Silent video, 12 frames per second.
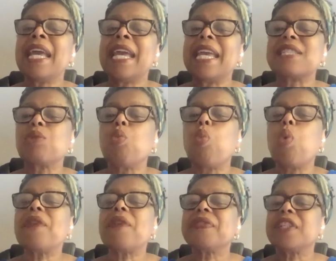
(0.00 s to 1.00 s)
is
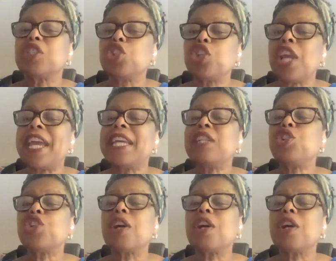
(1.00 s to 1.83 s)
what the change